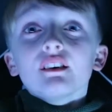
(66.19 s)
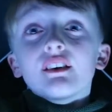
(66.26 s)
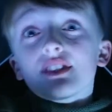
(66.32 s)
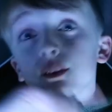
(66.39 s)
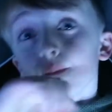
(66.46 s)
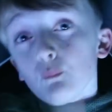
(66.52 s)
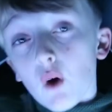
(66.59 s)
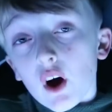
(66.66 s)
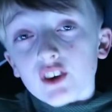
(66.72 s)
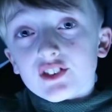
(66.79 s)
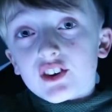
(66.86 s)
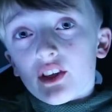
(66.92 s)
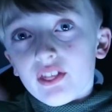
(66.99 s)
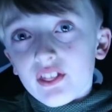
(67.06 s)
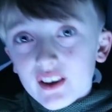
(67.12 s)
and then
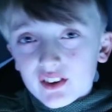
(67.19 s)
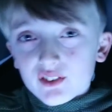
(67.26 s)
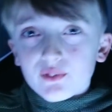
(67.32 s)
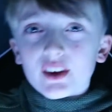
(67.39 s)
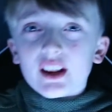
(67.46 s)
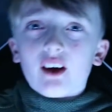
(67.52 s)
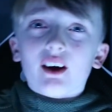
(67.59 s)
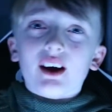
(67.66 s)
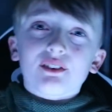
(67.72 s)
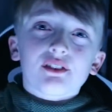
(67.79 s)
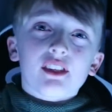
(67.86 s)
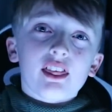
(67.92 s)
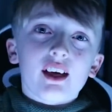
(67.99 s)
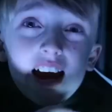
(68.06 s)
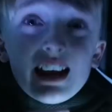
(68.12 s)
watch this video after that.